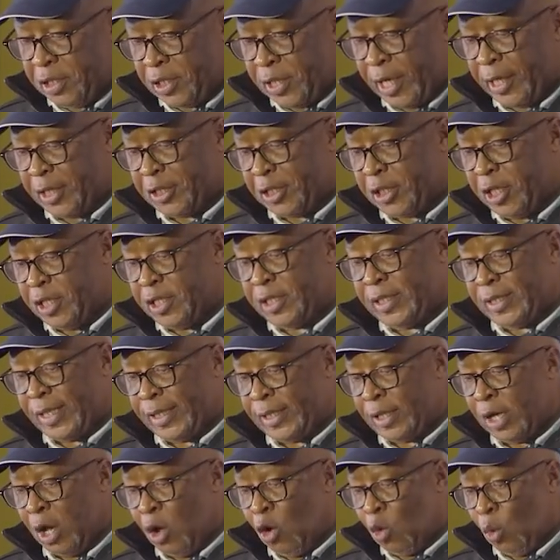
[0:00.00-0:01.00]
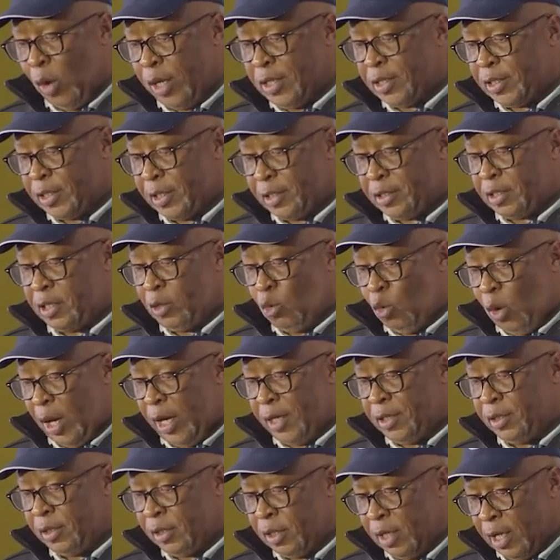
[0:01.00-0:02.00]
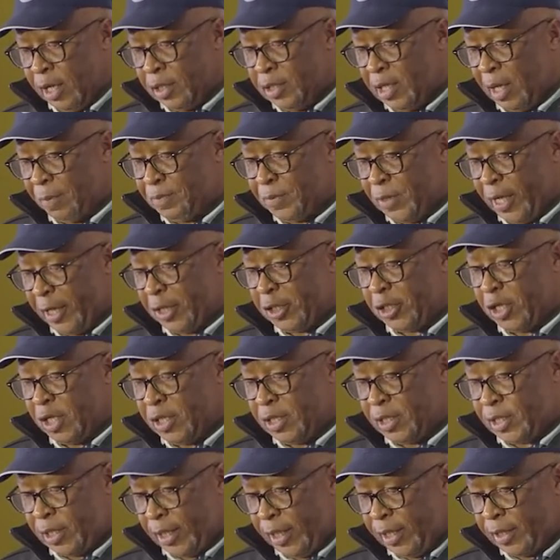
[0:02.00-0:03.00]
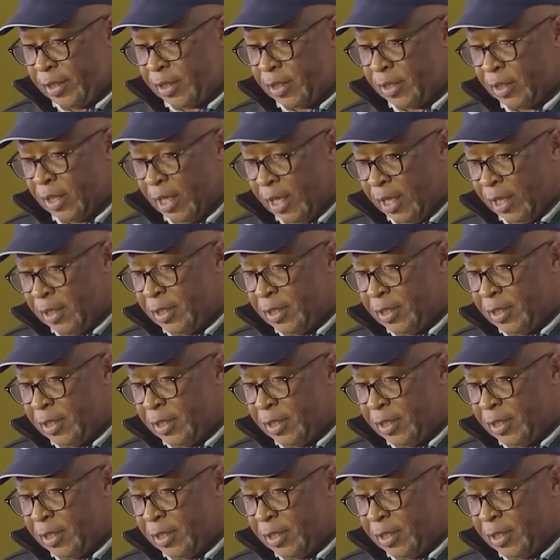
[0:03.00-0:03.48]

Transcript: Section 161, subsection 6,